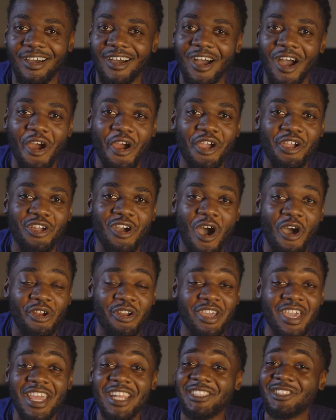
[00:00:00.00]
All right, Connor,
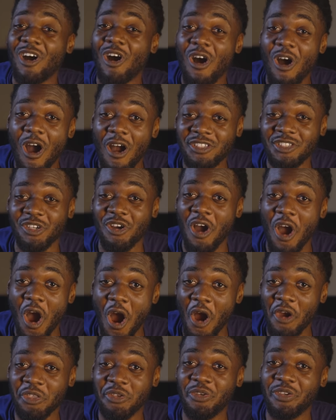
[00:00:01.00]
it is hard to
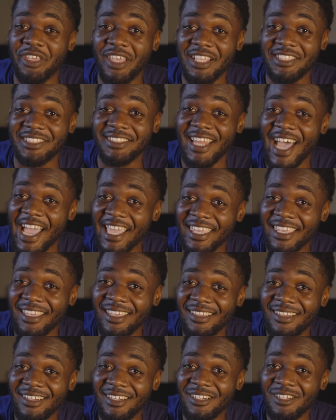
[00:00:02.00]
argue against
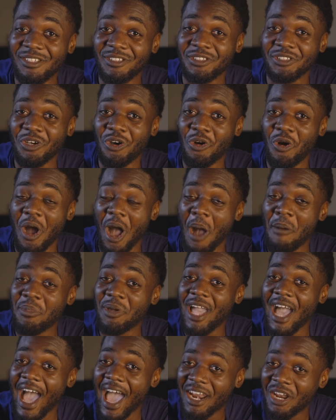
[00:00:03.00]
Nike, so I'm
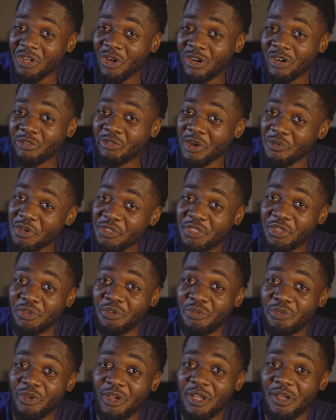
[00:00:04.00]
kind of going to agree with you.
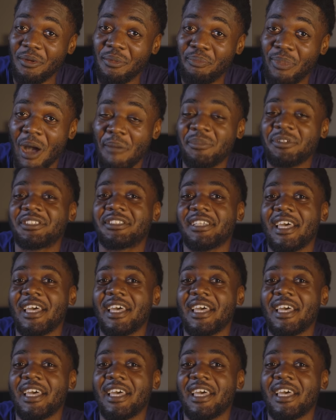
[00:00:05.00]
But I'm going to